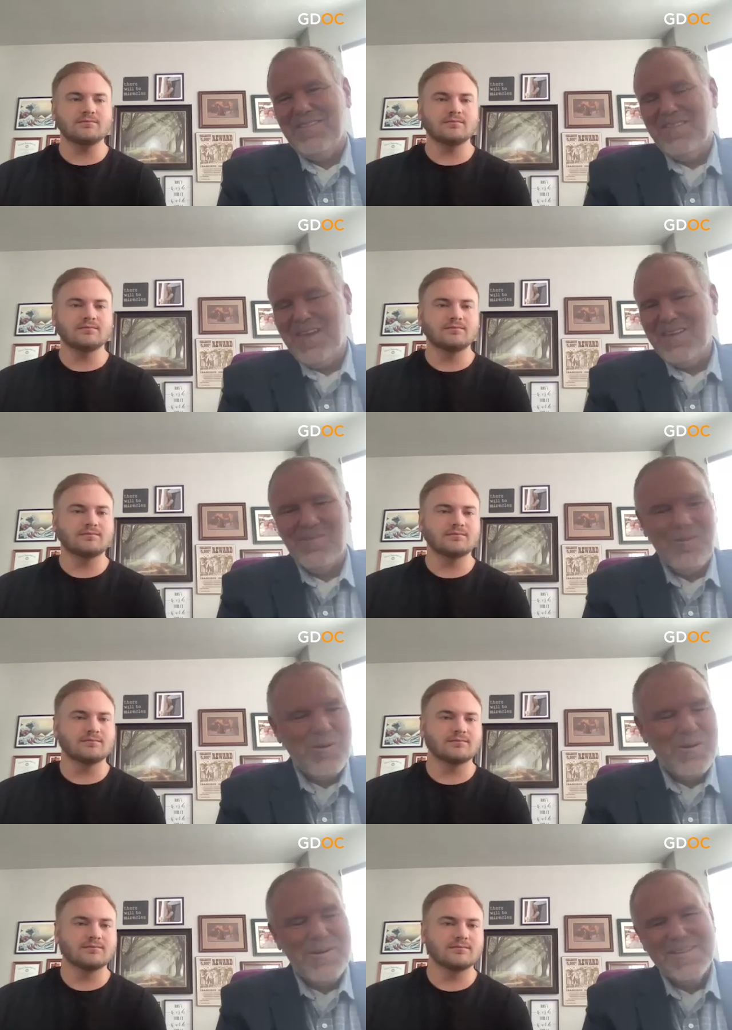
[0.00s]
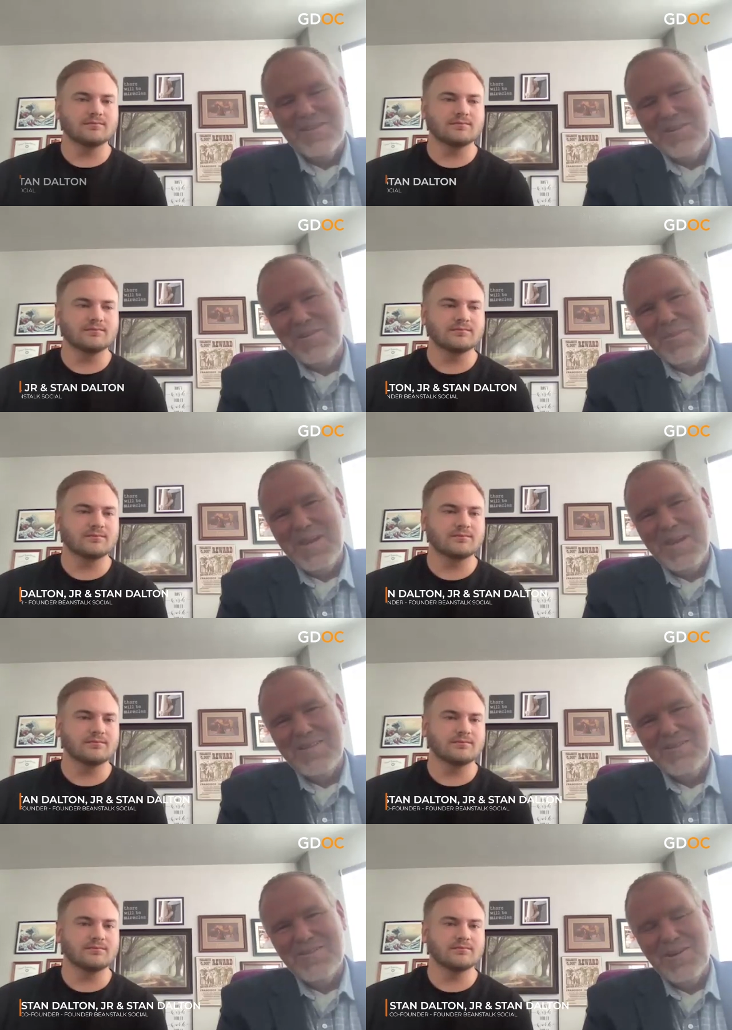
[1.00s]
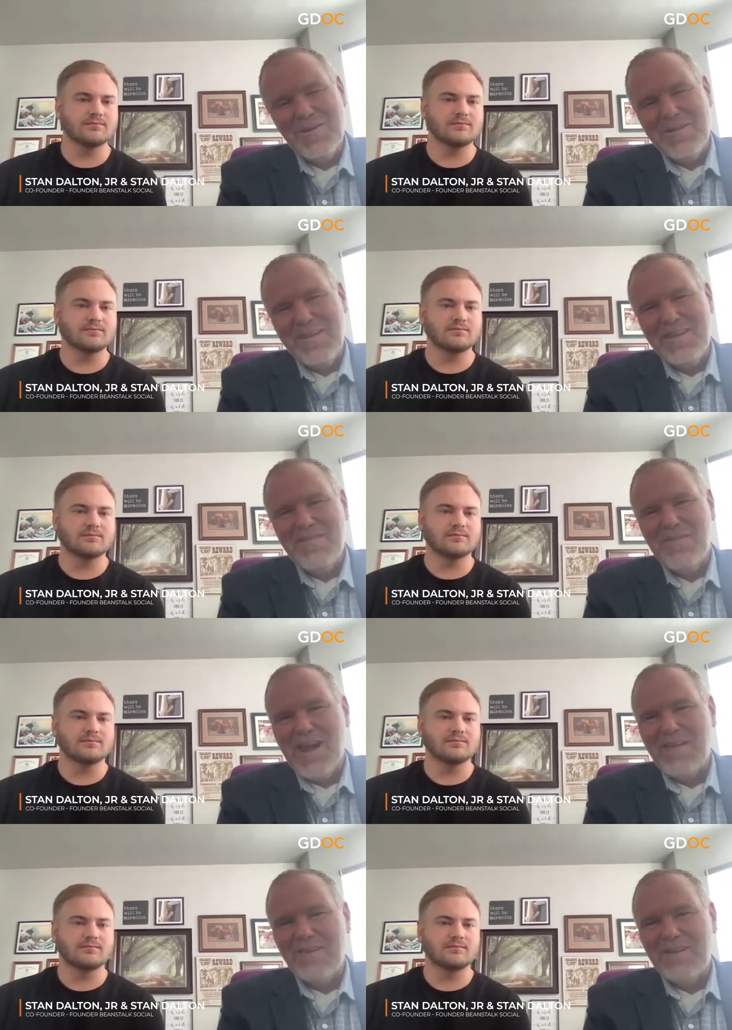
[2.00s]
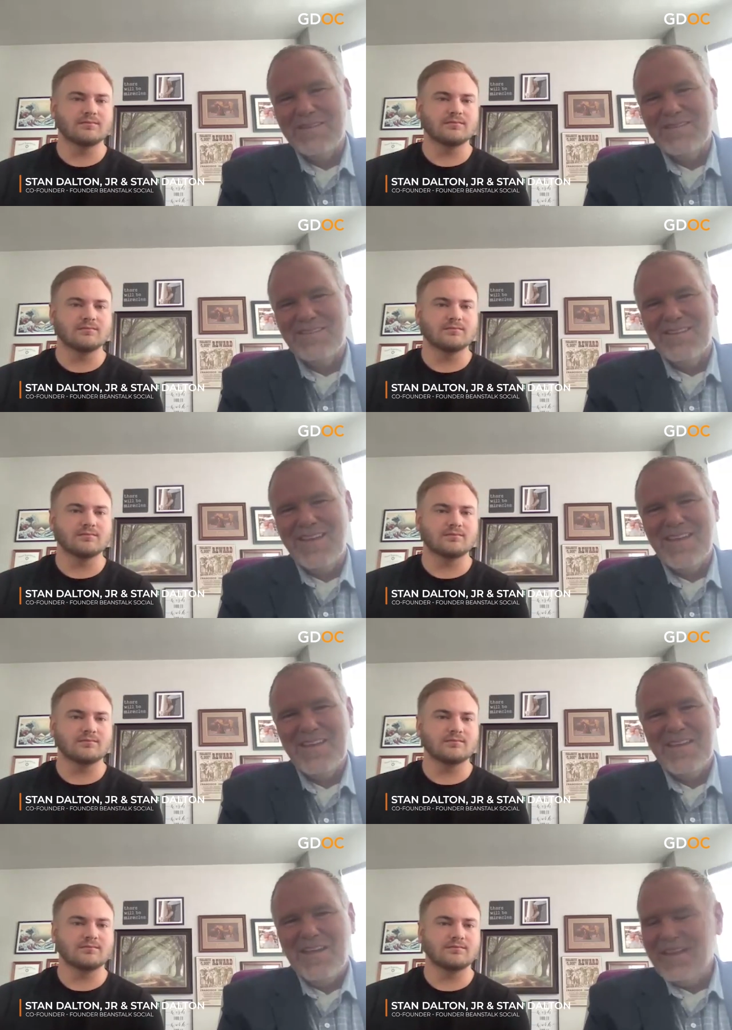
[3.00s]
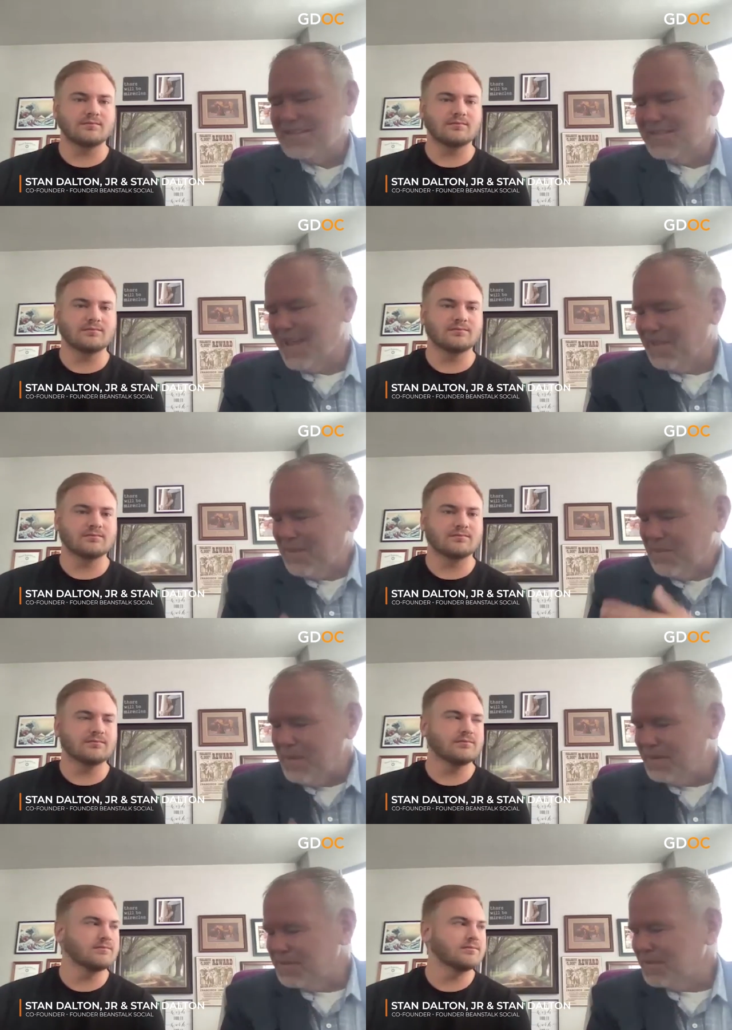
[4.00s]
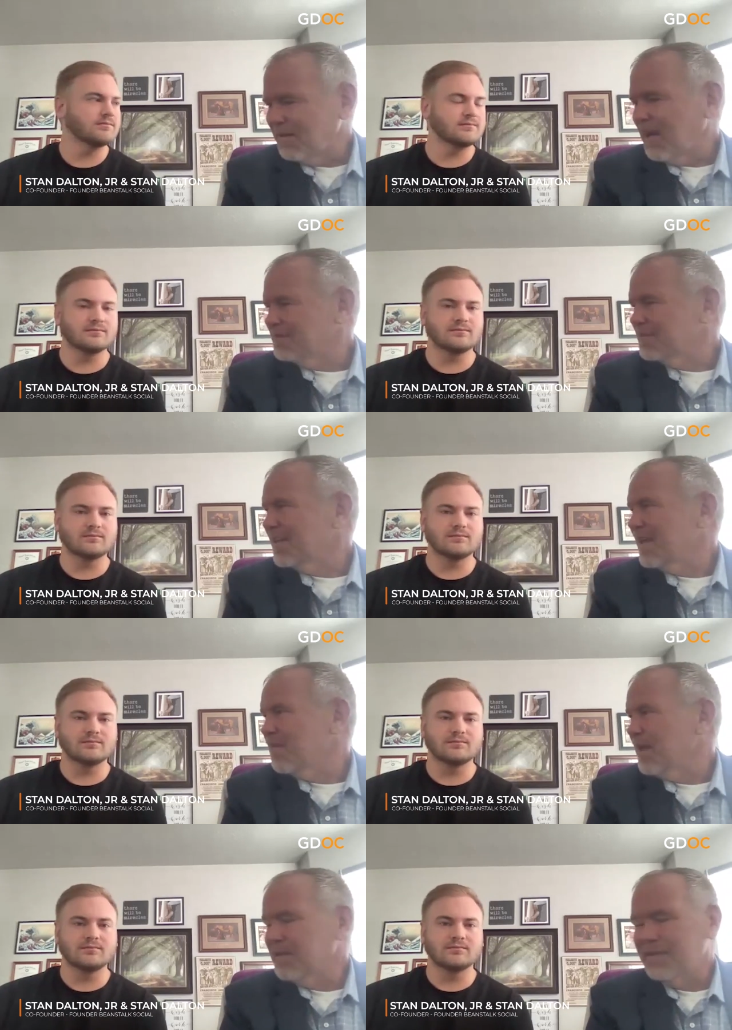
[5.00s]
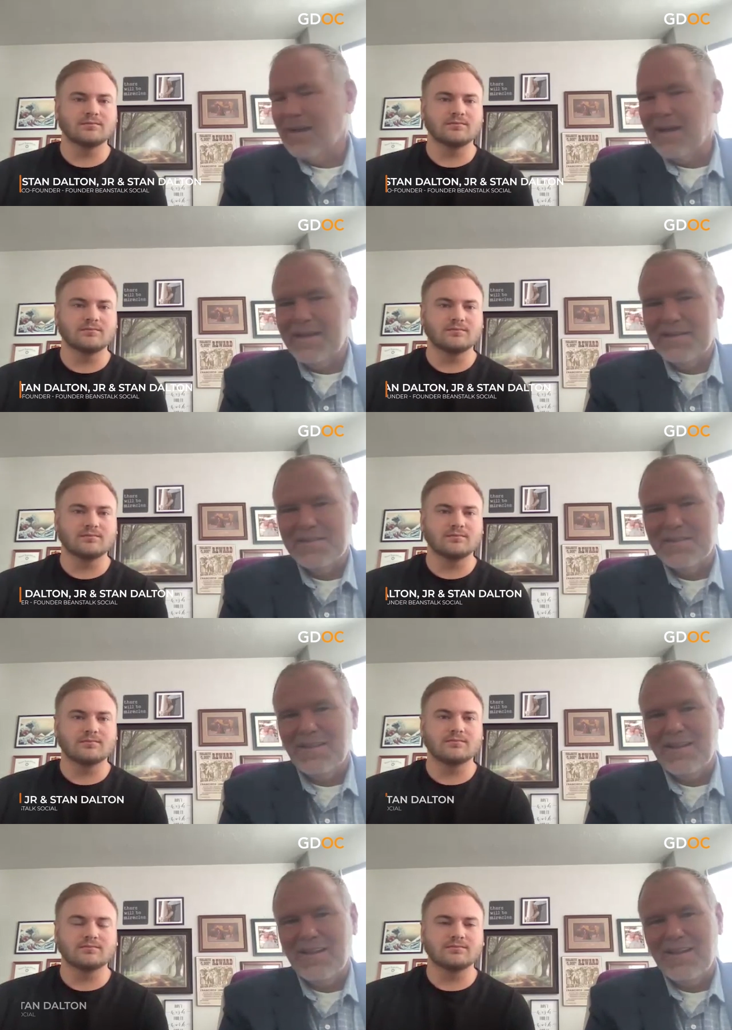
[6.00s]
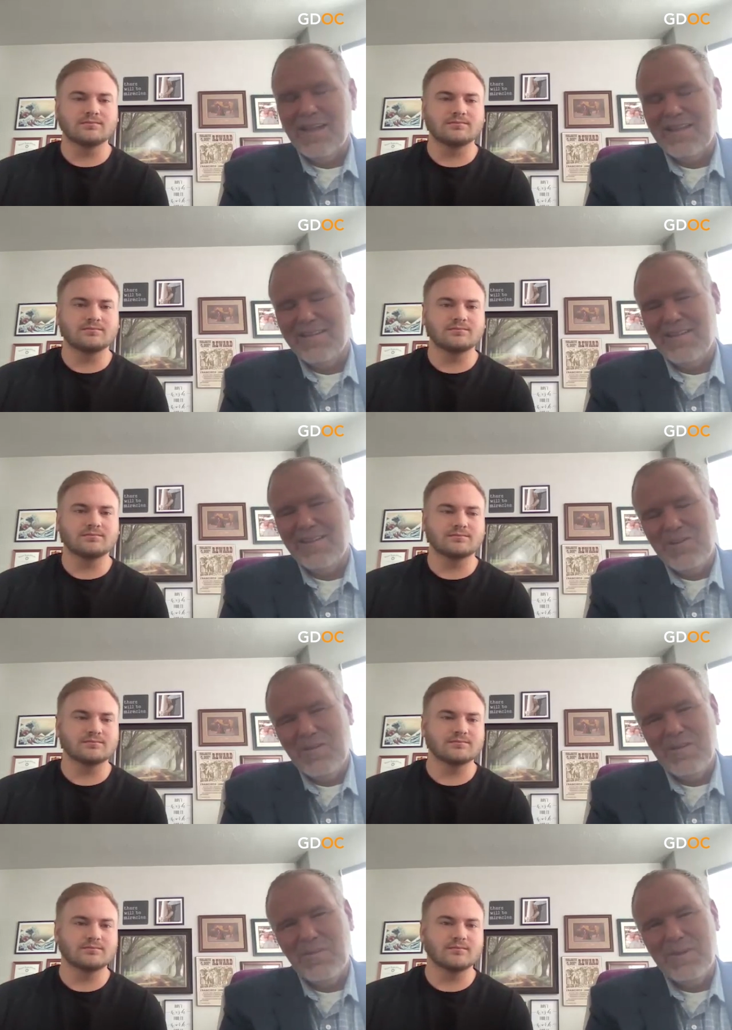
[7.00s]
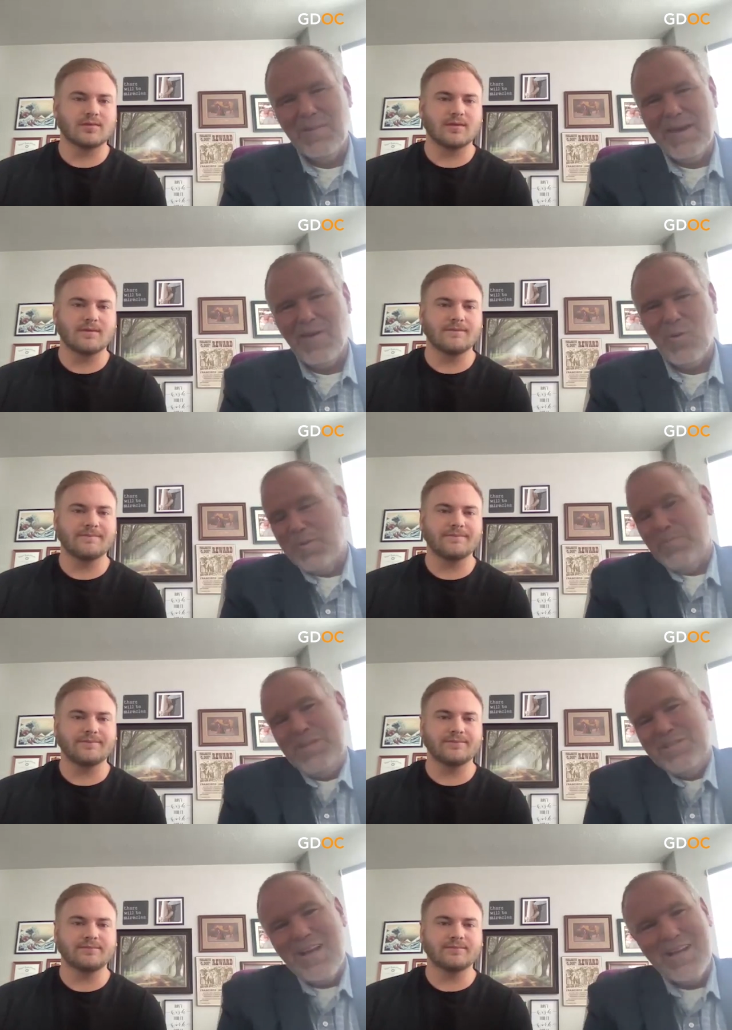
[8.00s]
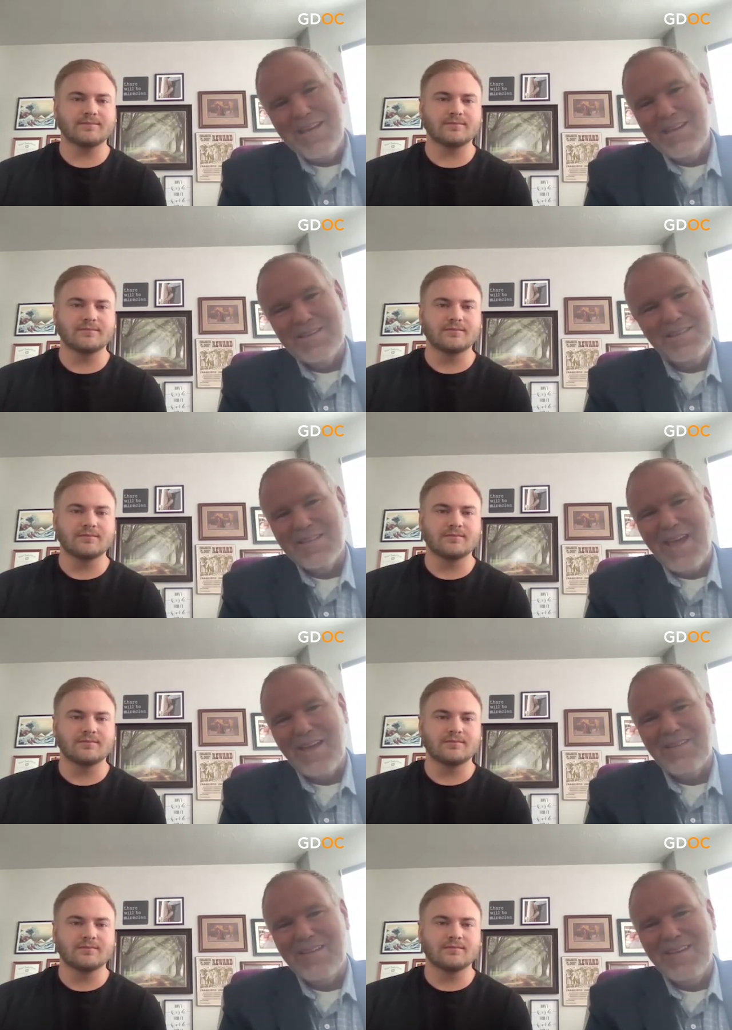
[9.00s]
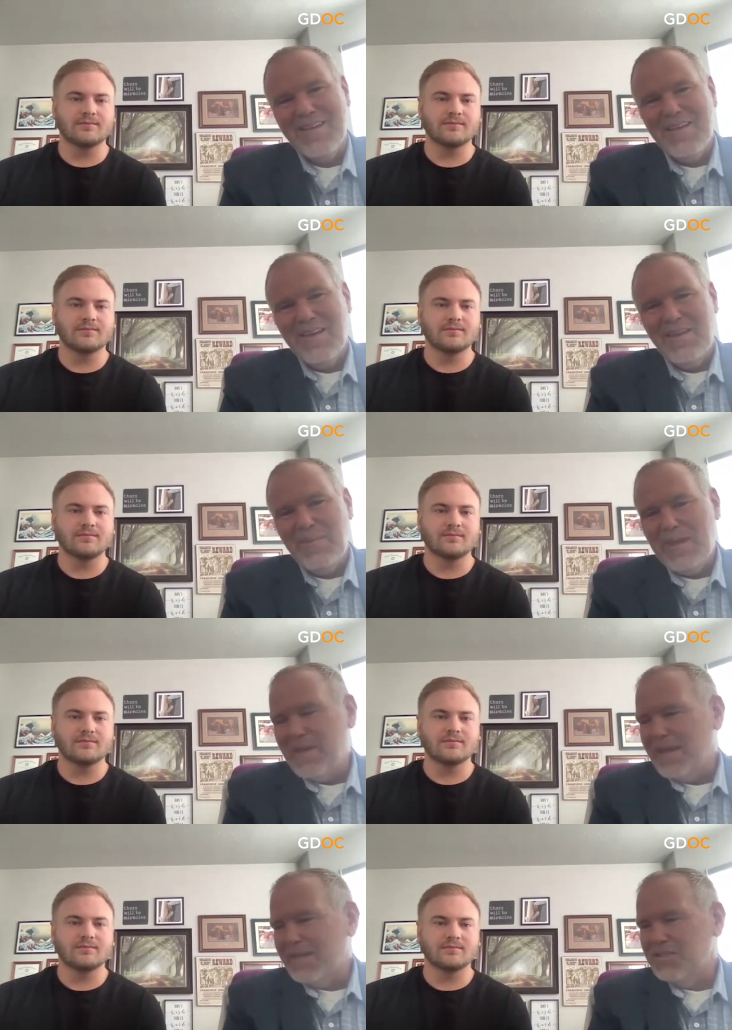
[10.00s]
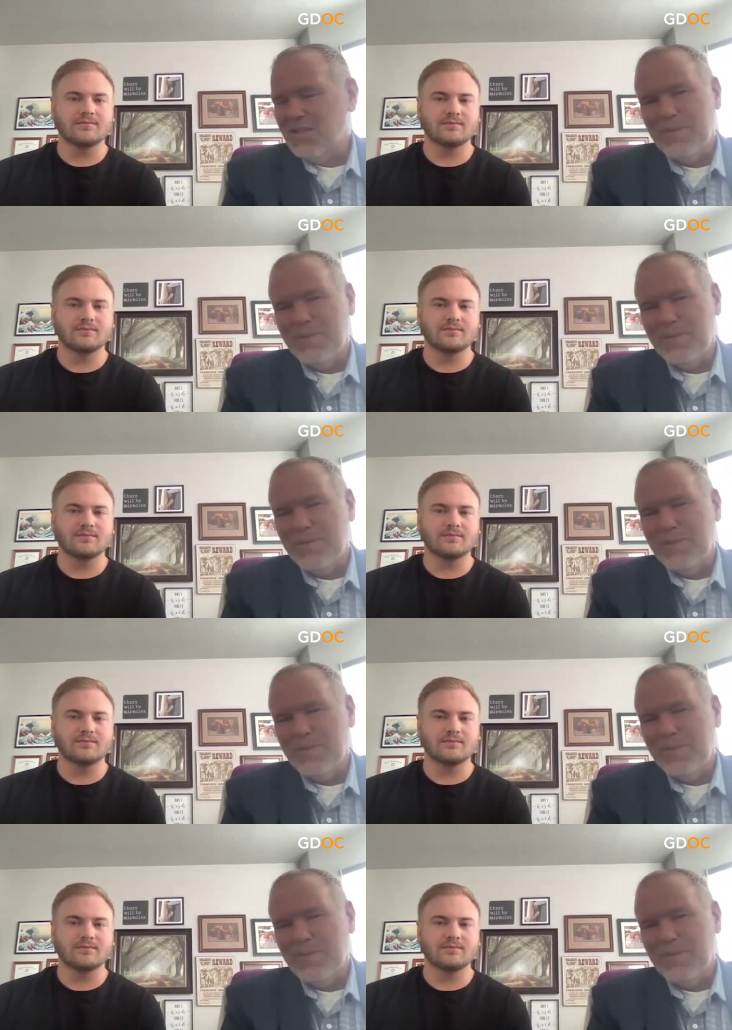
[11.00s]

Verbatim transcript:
Speaker 1: Thank you, Lauren. It's good to be on your show, and thank you for having us today. I think Stanley may start off today, maybe talking, to, uh, telling you a little bit about what Beanstalk is exactly, and then maybe I could jump